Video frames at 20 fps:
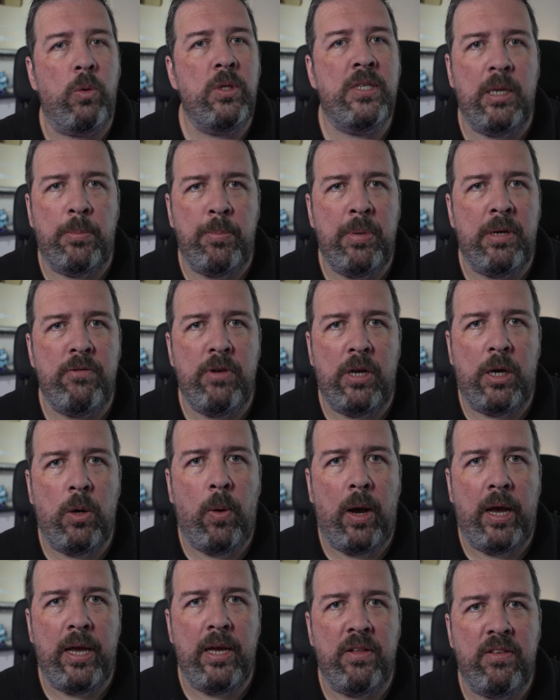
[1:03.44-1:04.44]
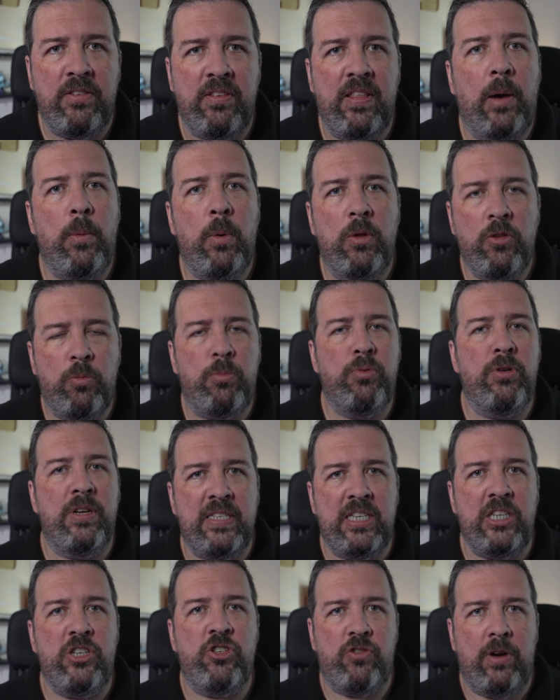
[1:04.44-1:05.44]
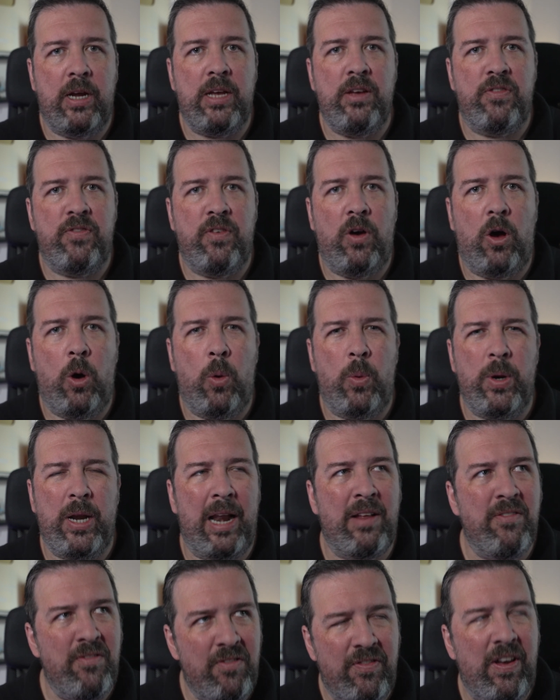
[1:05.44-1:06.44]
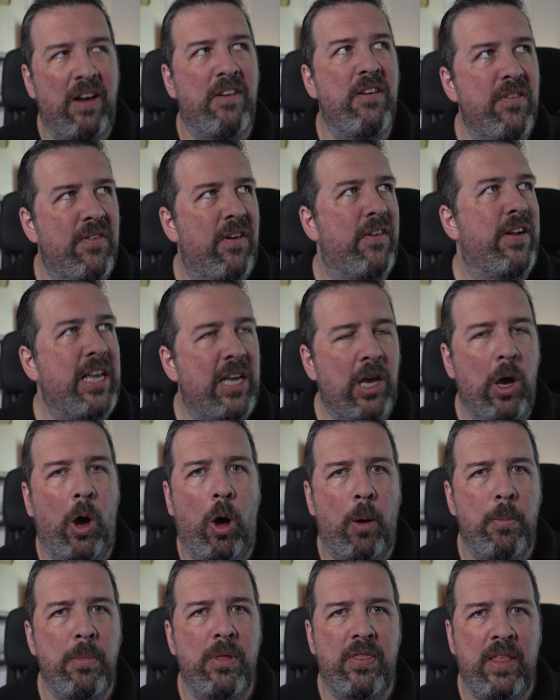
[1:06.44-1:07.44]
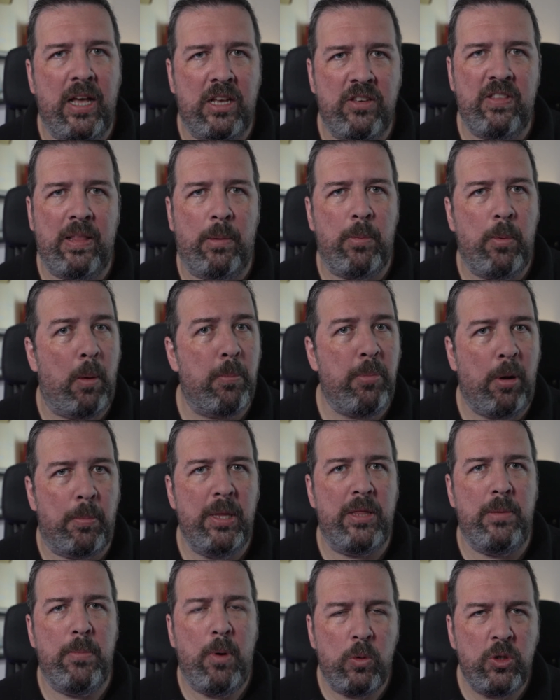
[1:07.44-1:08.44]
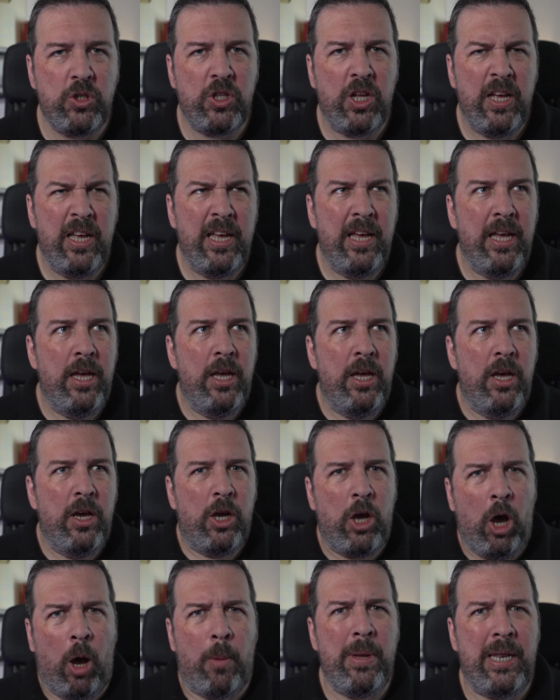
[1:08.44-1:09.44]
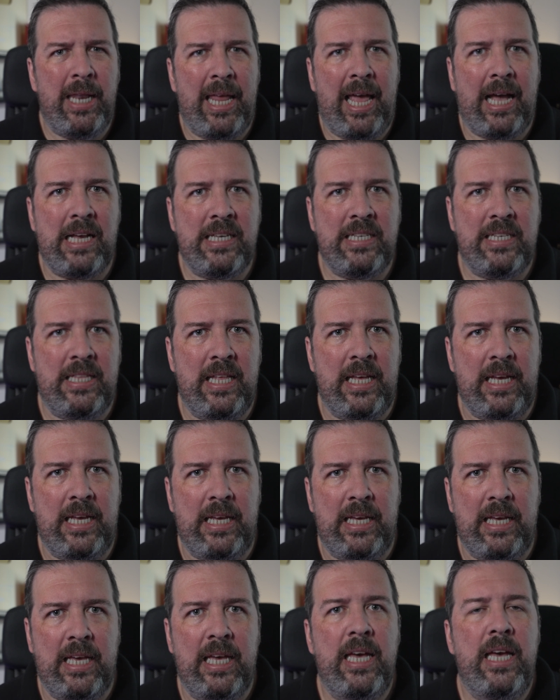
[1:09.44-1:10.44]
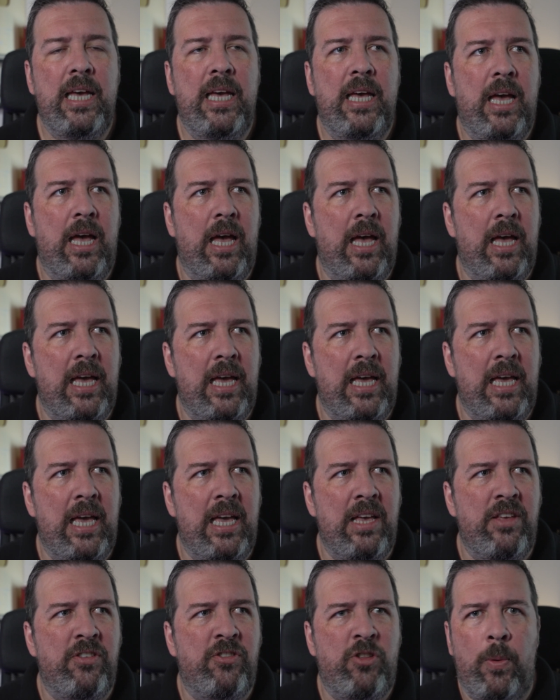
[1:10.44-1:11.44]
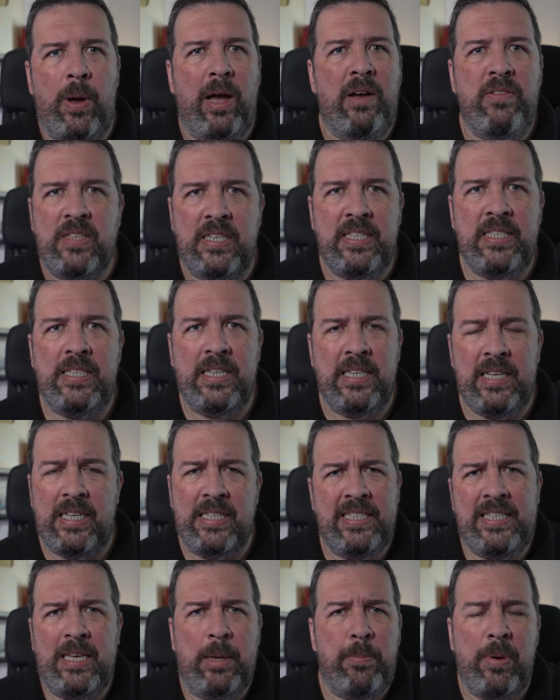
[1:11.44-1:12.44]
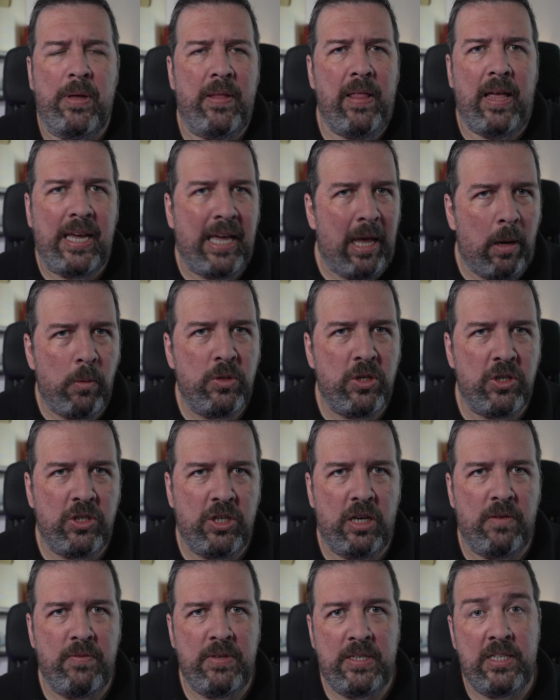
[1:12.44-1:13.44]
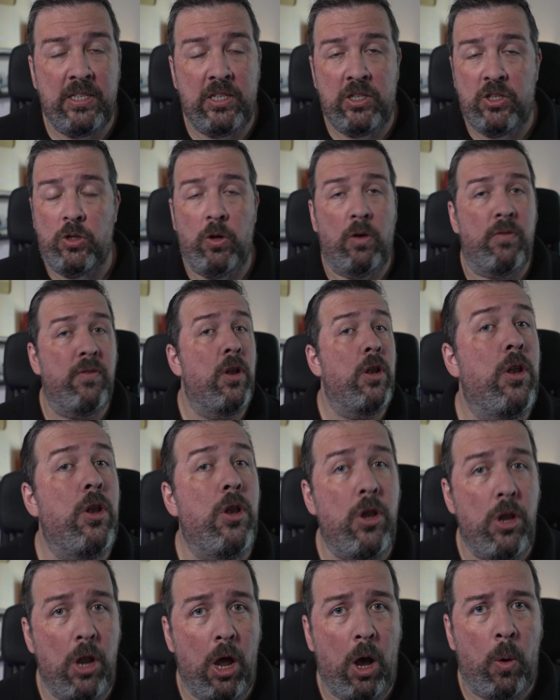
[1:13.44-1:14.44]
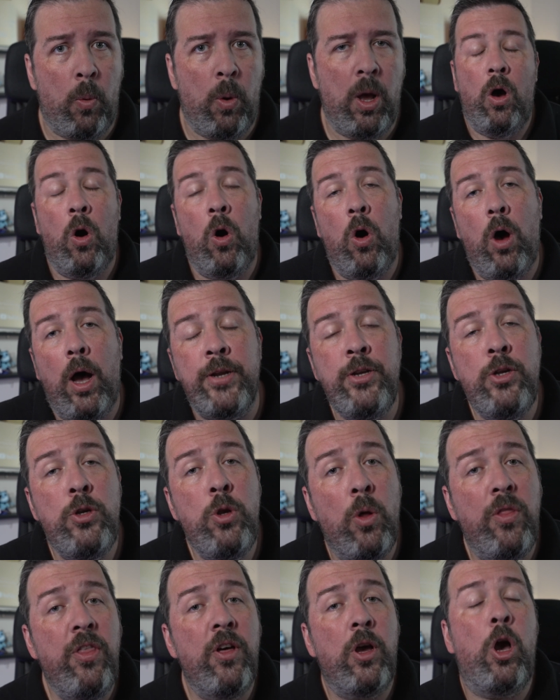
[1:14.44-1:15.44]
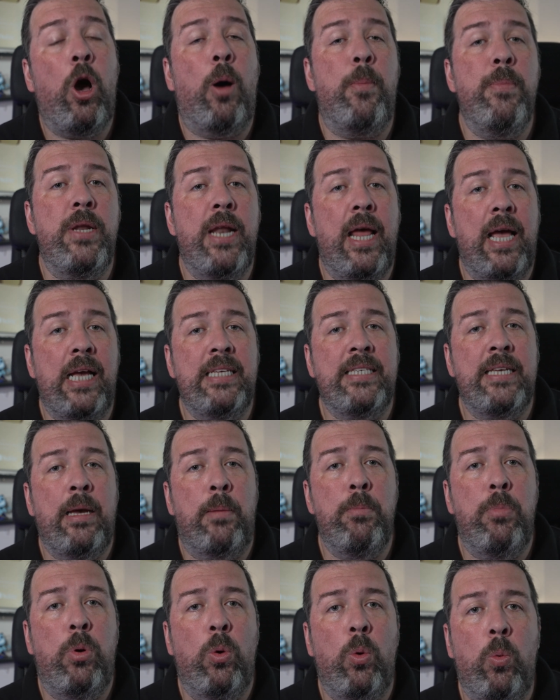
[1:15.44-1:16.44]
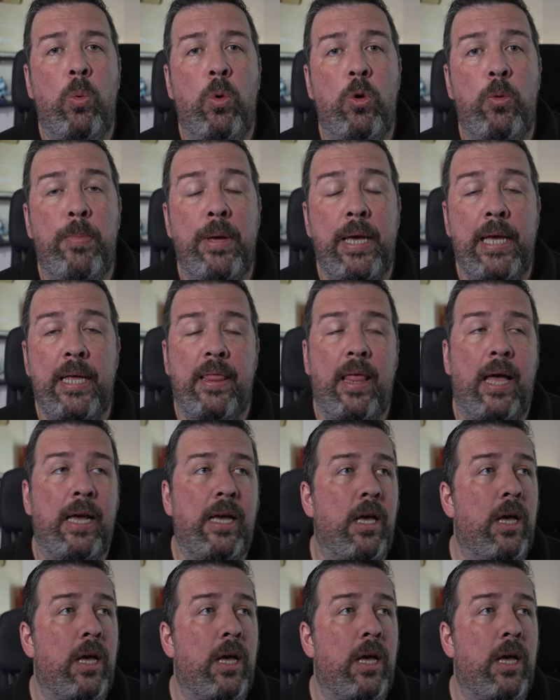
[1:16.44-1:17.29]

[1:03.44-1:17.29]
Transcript: tipping required. So that one's pretty straightforward and very, very common. That's like probably the most commonly asked thing. Is do I have to tip at like counter services and stuff? No. Or another common example would be like